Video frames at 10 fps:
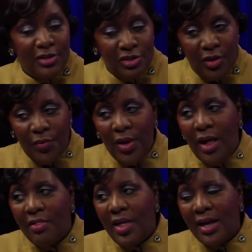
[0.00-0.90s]
So
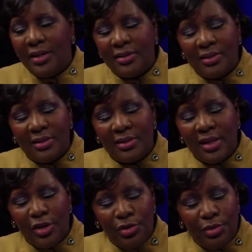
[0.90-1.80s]
that is just
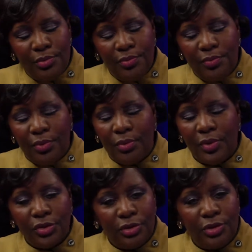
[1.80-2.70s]
thank you for
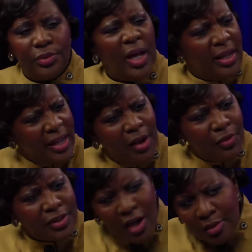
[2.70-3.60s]
what you do. Now I
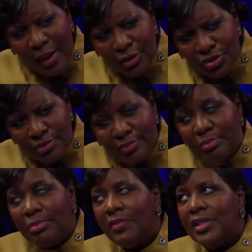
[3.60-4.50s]
want to talk about
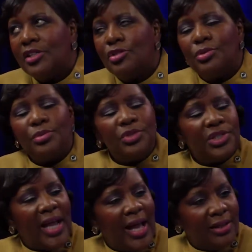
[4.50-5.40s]
pivot to
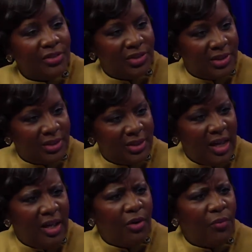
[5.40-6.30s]
challenges.
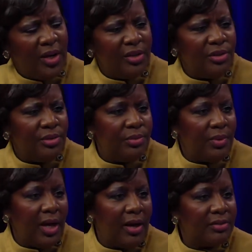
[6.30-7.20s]
Yes, What do you
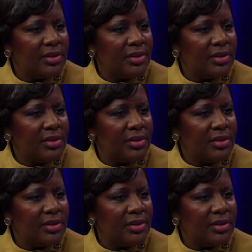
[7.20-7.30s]
uh,